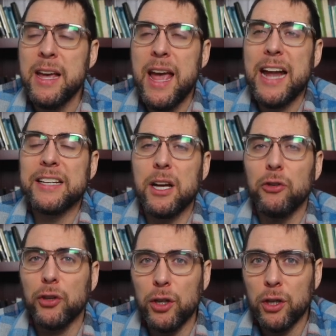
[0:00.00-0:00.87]
And he
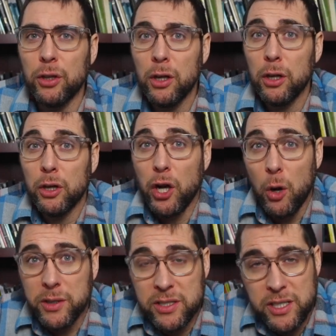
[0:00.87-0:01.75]
tells her,
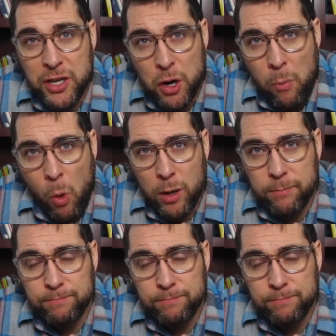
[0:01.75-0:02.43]
go and sin no more.